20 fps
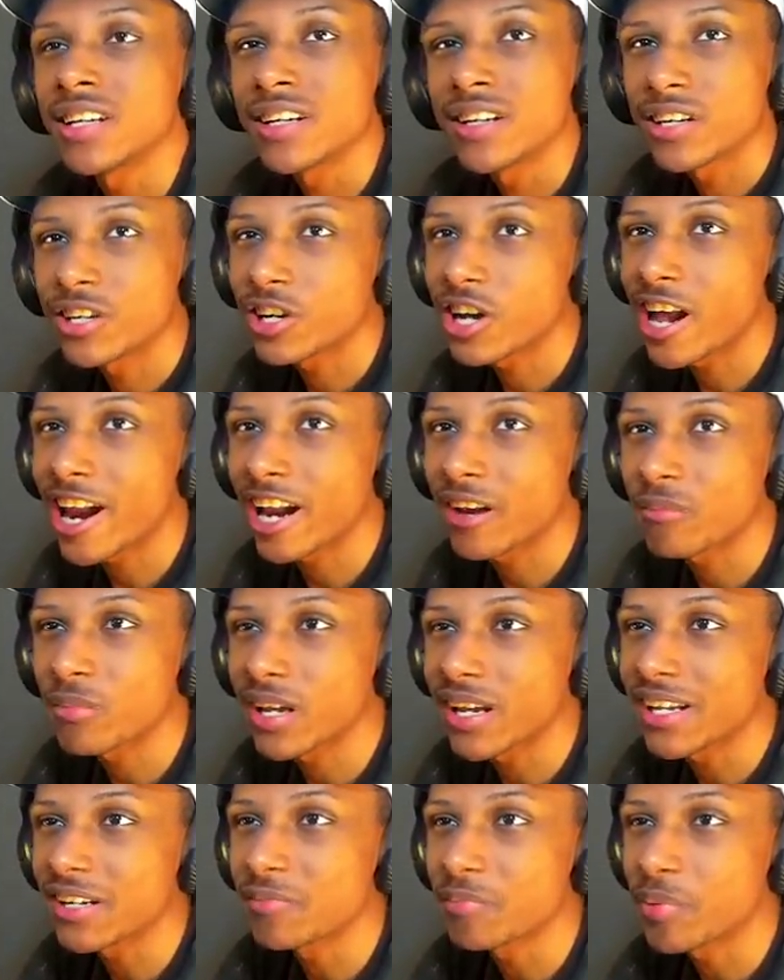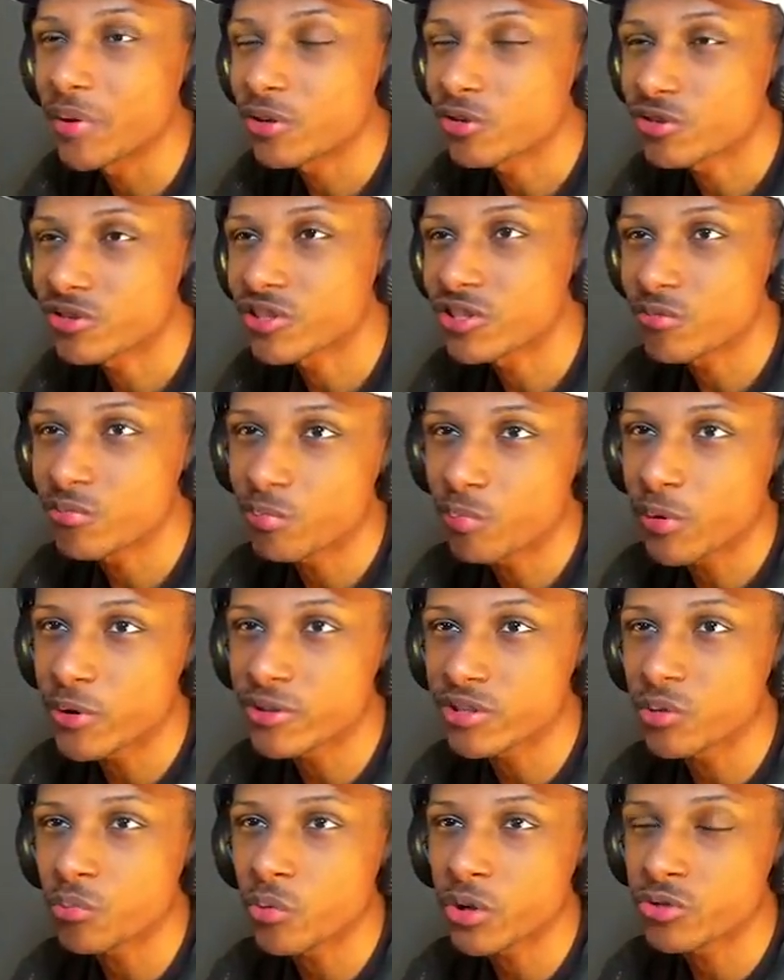You know what I mean? Pierce the pierce
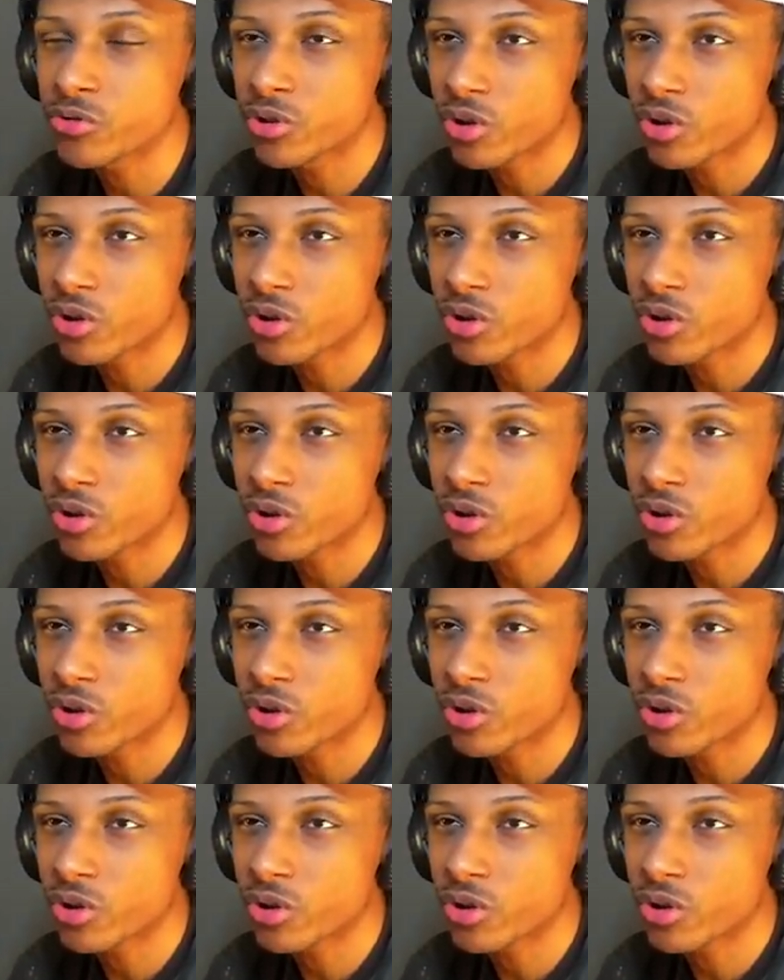the what you